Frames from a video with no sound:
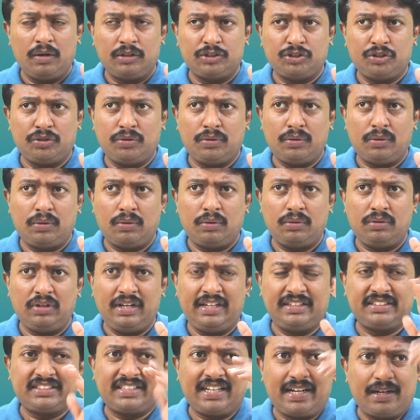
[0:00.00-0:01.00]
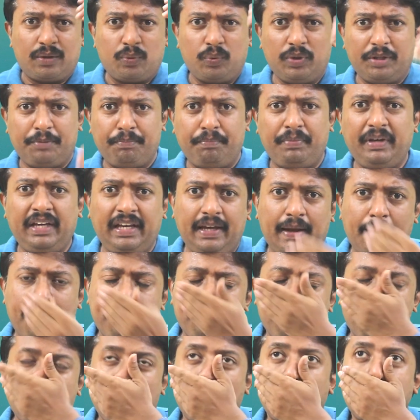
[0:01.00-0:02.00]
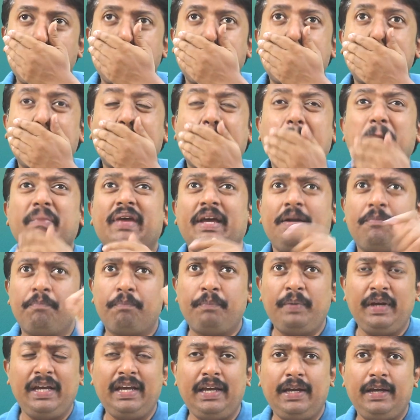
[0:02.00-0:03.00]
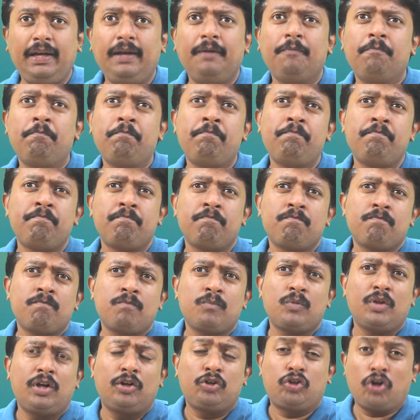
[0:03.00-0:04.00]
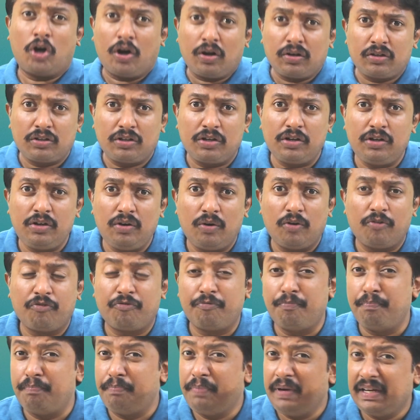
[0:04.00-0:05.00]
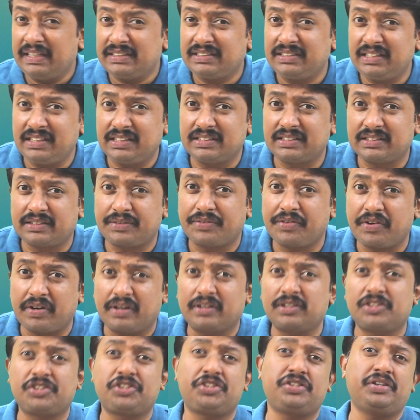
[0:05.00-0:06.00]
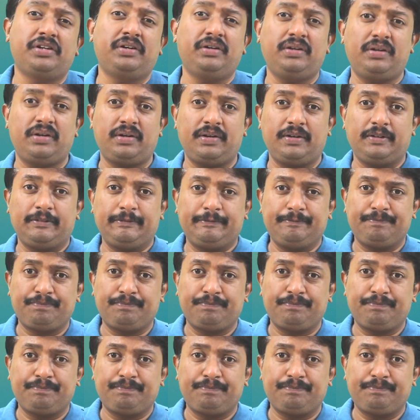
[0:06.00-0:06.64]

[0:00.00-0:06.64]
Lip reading: So let's start with B. In B, Doctrine of Basic Structure.